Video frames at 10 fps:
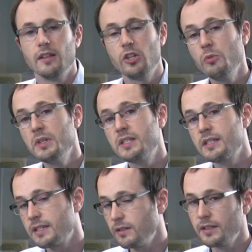Doma's
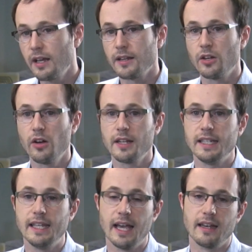still not gone
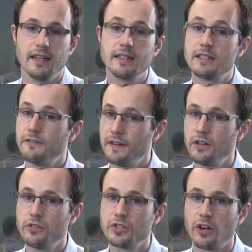yet. Its
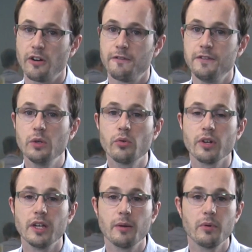defenders are fewer
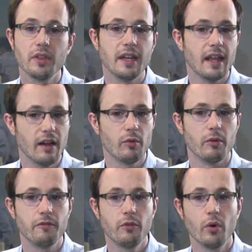in number than ever
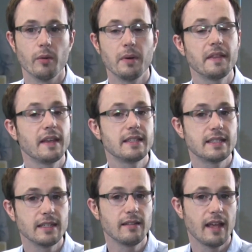before, but they
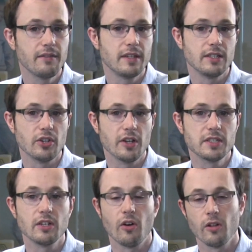still haven't
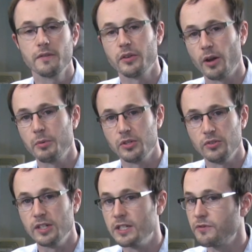exhausted all of their
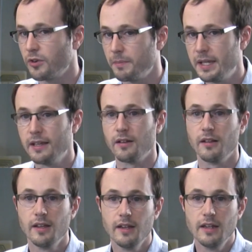opportunities for
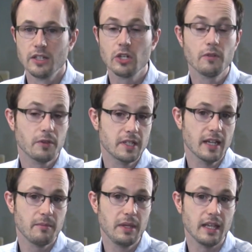appeal. So for the
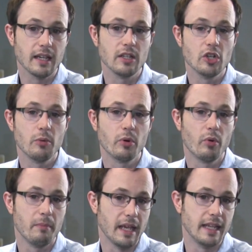time being, Doma
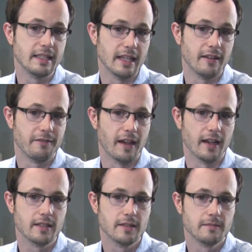remains in
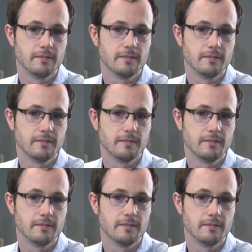effect.